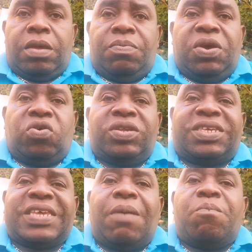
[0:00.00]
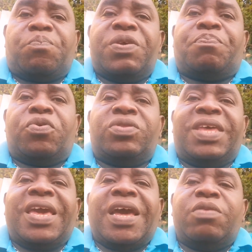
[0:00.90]
Because some people,
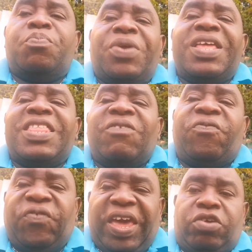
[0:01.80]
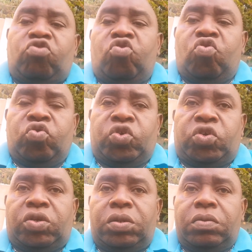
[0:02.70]
they can bring the fake news.